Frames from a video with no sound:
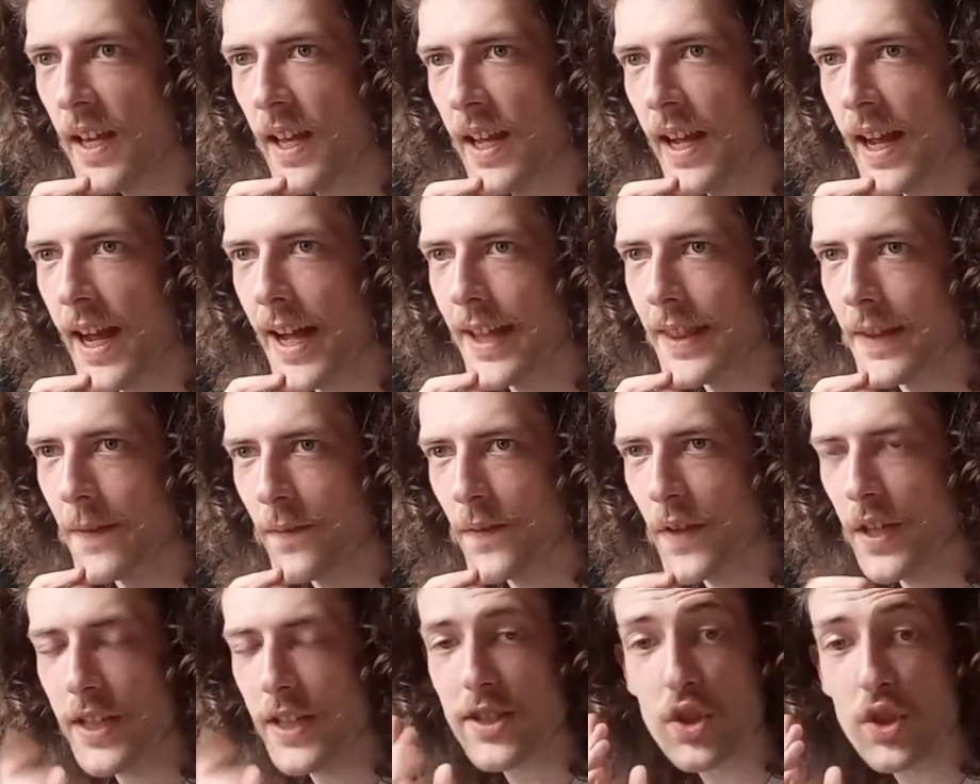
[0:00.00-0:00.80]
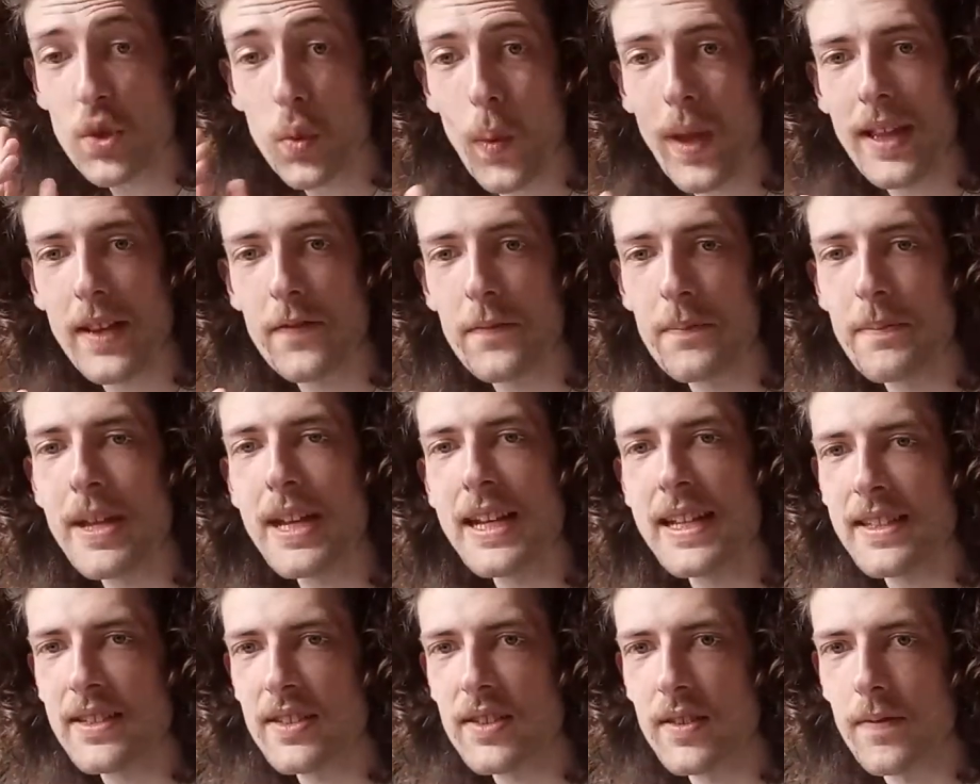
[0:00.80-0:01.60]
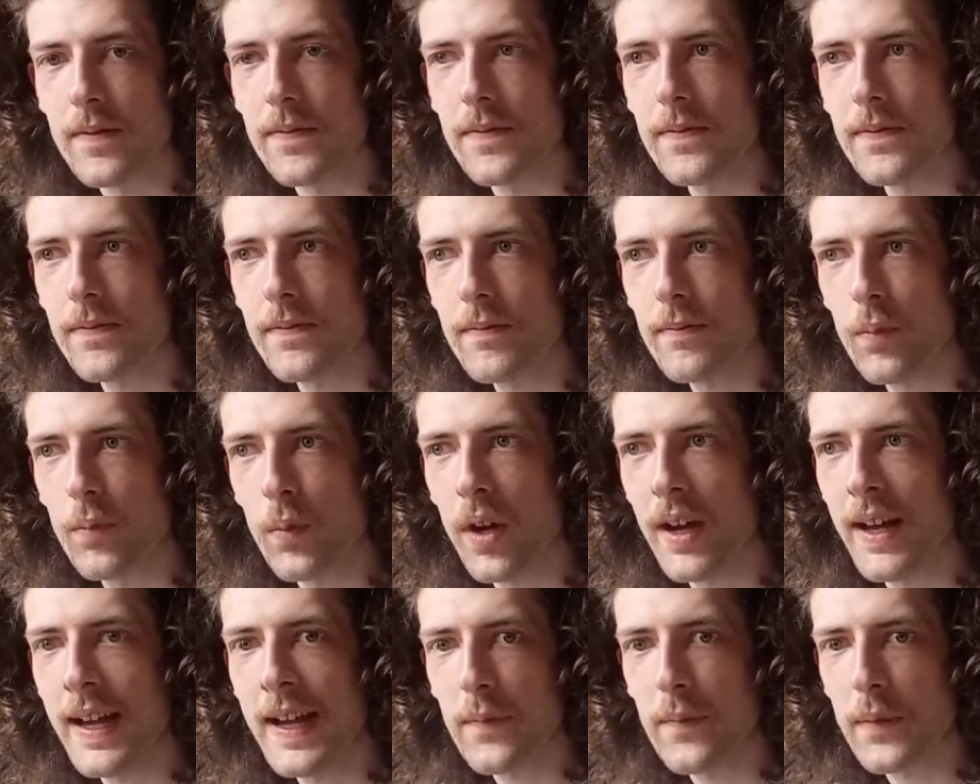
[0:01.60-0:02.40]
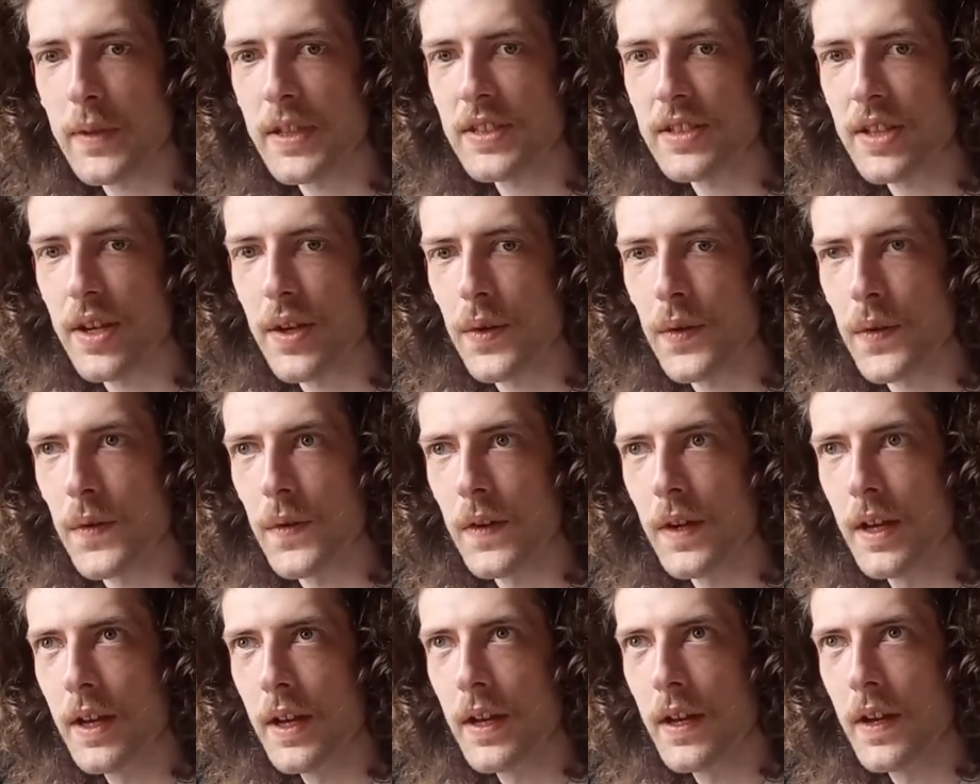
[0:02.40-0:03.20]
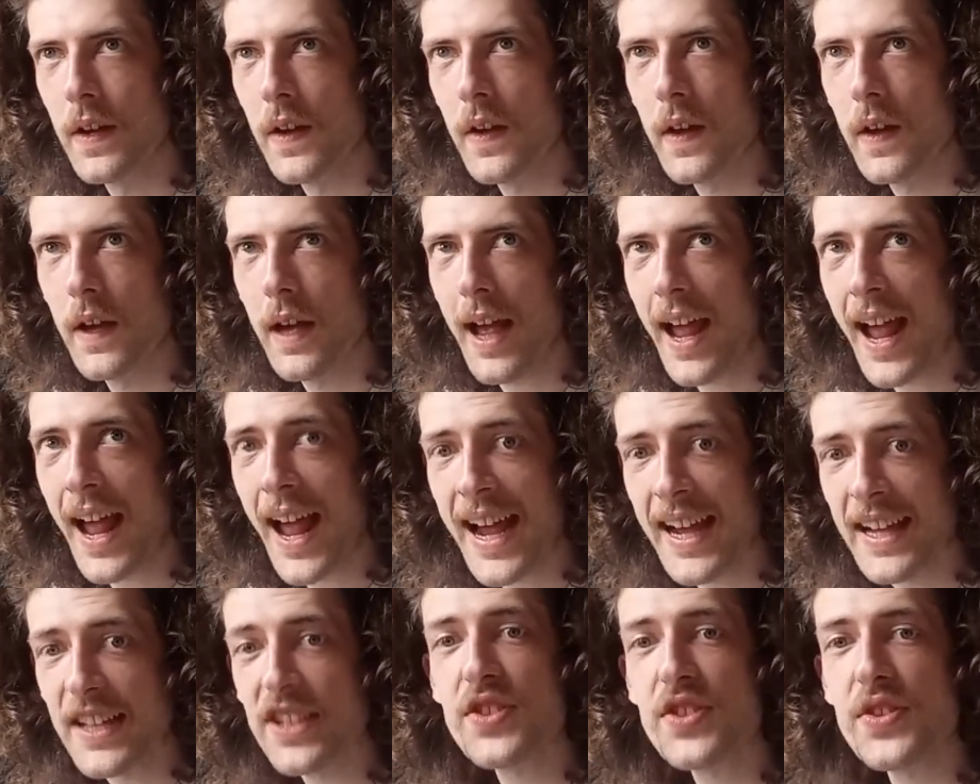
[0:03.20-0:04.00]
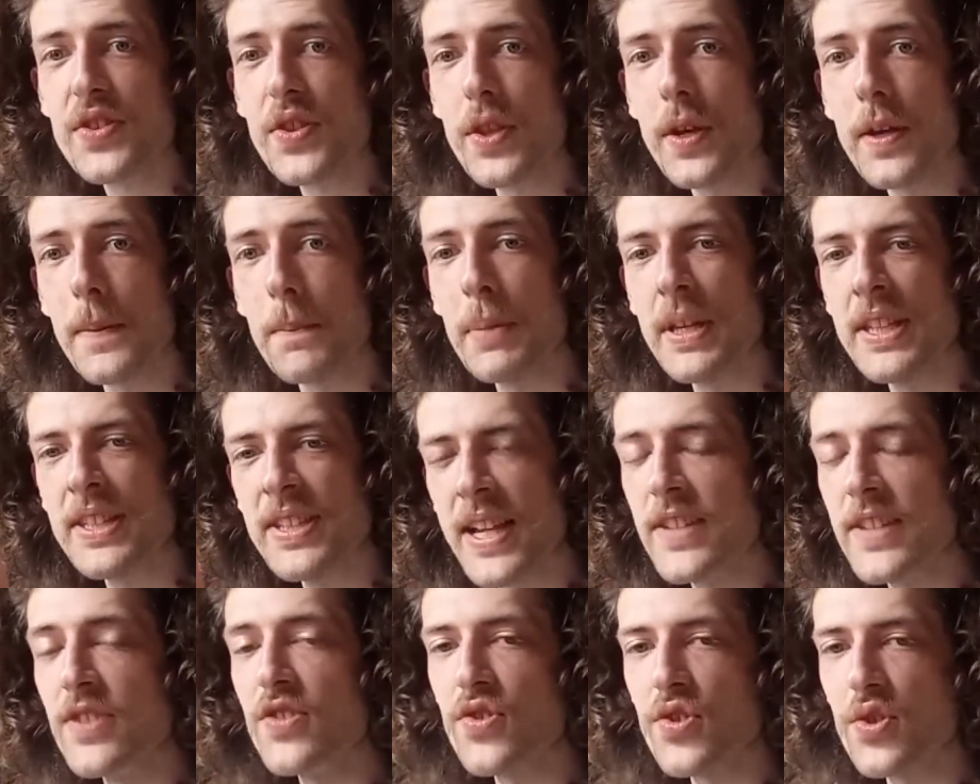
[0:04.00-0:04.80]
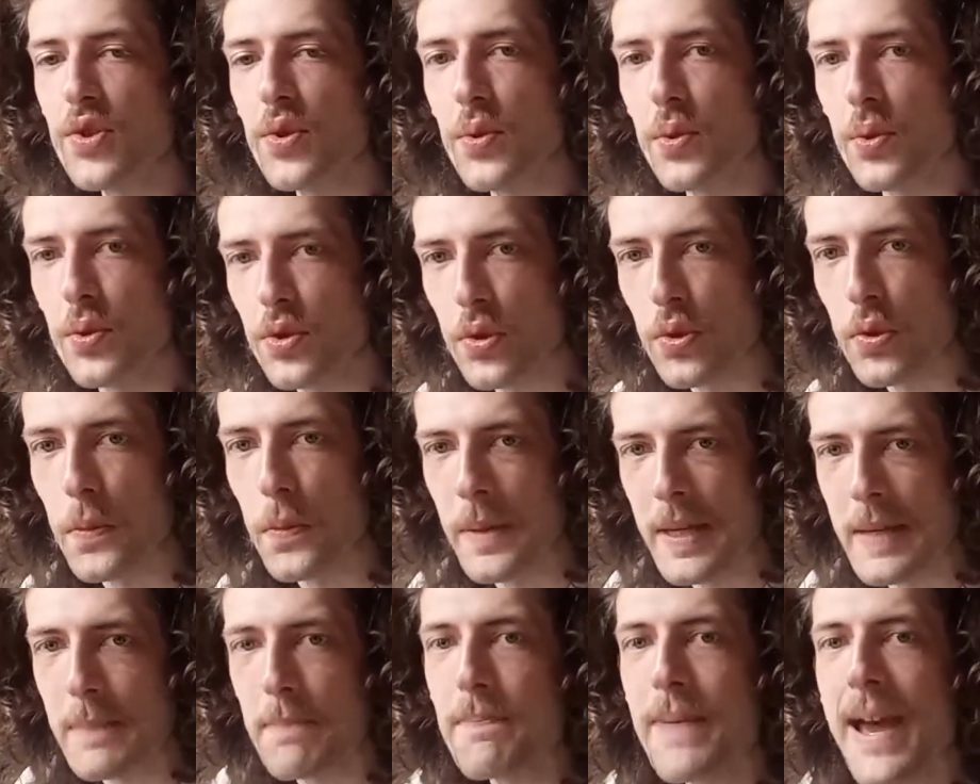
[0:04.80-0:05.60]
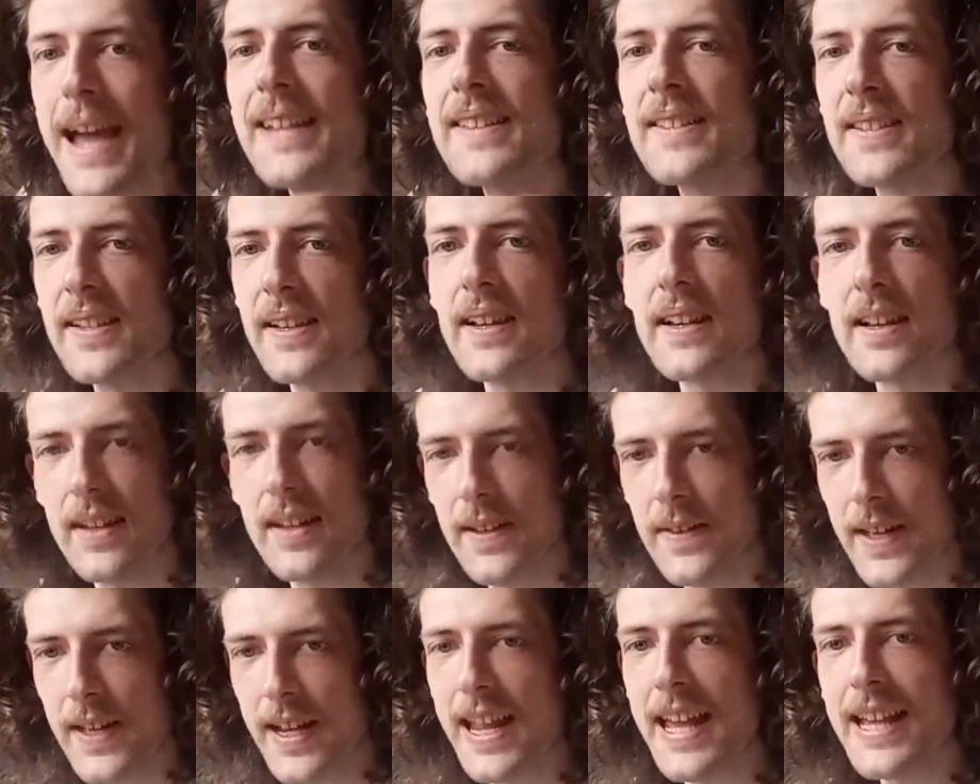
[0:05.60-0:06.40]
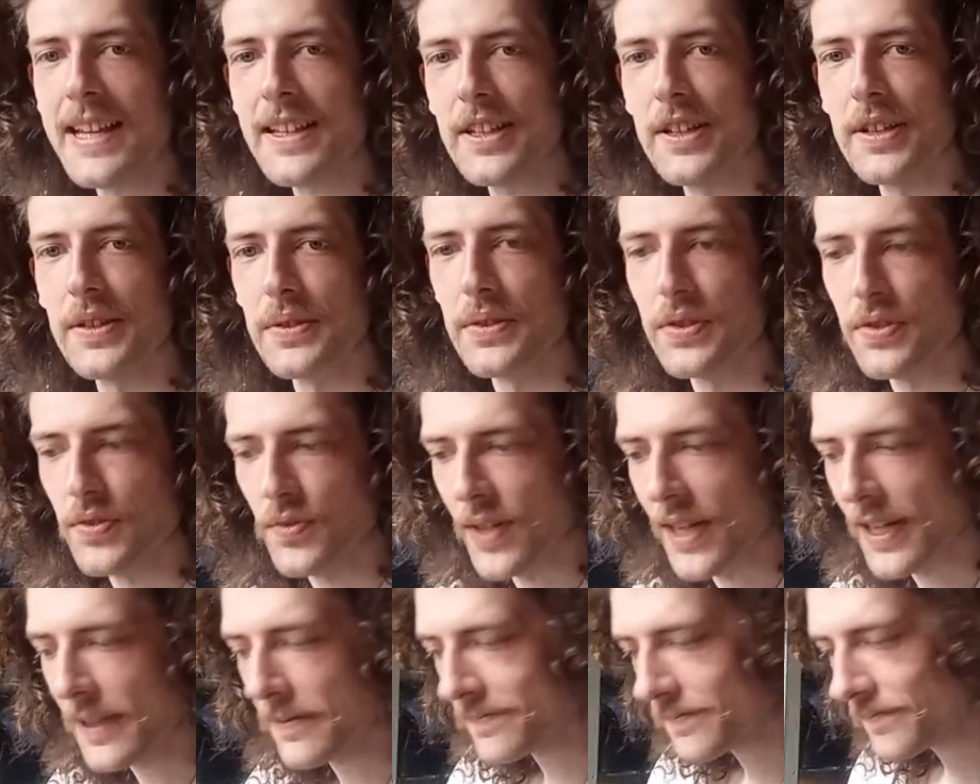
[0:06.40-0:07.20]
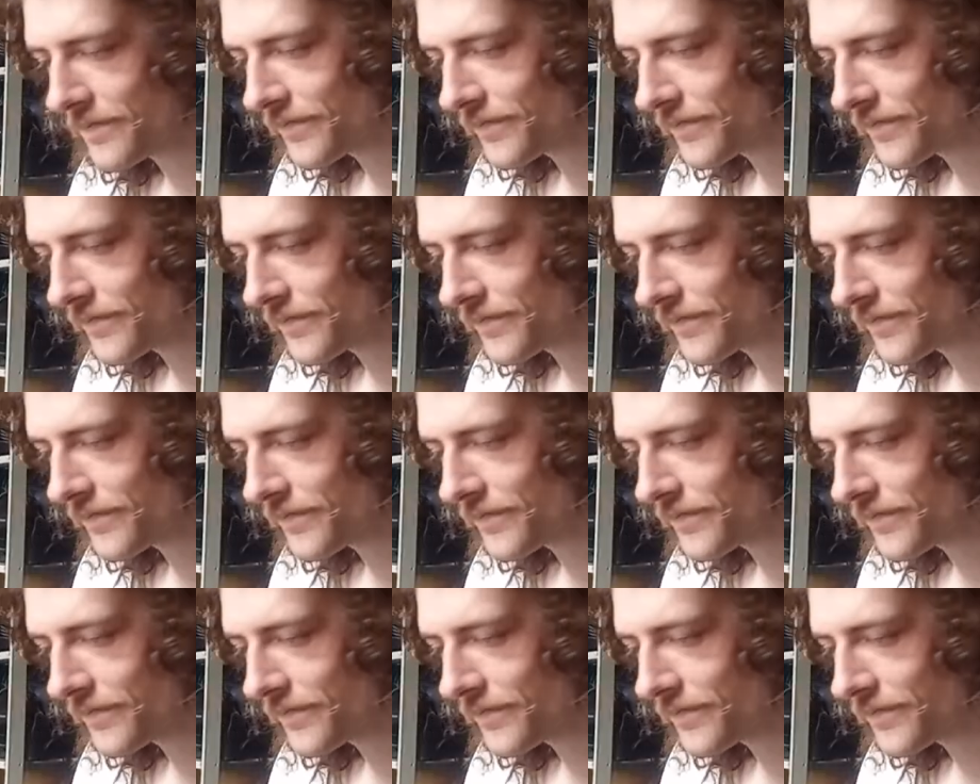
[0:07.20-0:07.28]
And the first 12 minutes of What Have We Sown has the potential to be better than Echoes, right?